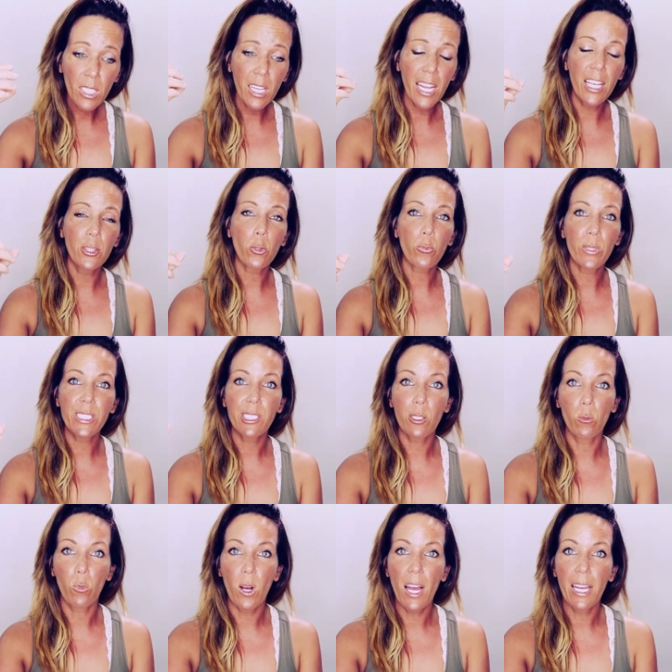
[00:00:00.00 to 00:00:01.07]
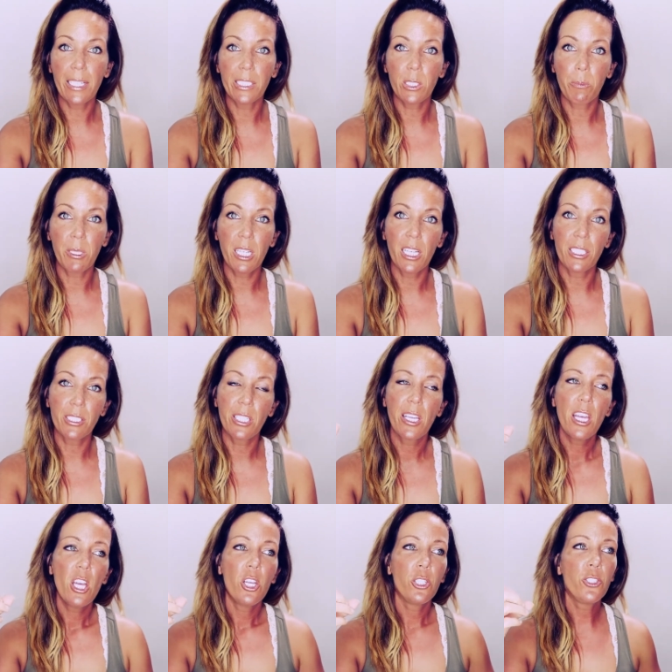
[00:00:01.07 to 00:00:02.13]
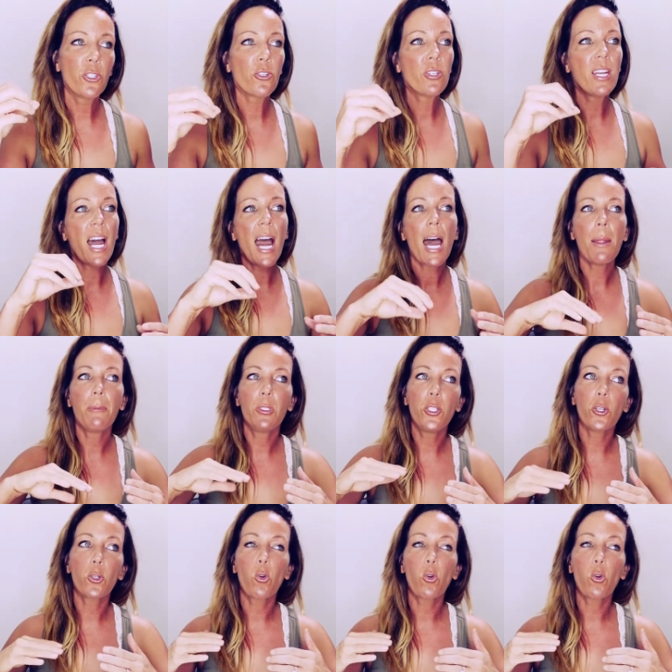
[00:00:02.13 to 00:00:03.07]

And the reason why is because you're